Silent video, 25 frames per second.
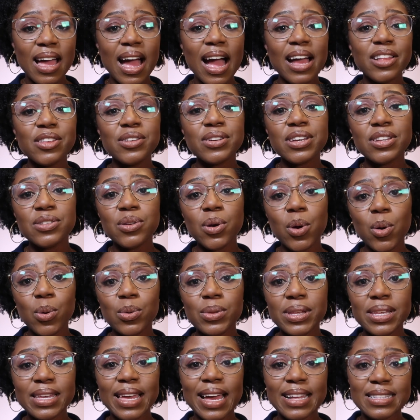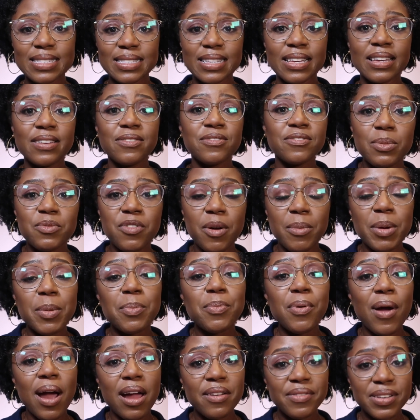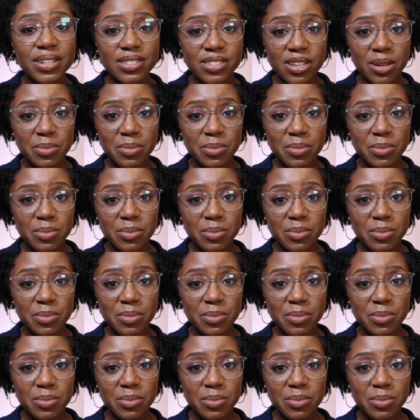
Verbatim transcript: and you can only get it from a private